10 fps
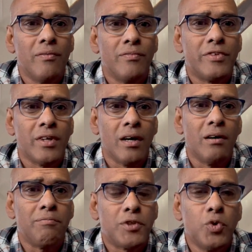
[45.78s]

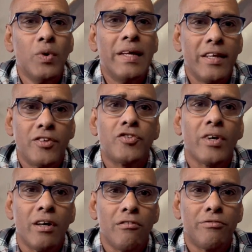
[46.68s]
the tool in
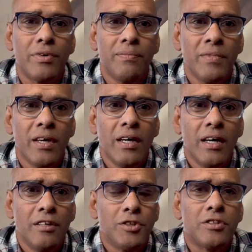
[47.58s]
itself,
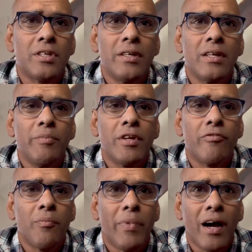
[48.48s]
just a little bit of a
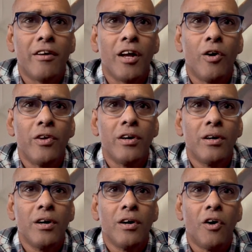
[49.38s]
background
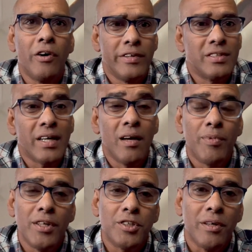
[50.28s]
on
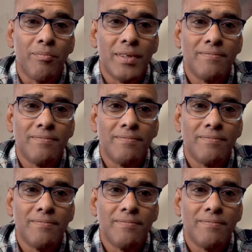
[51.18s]
discipleship.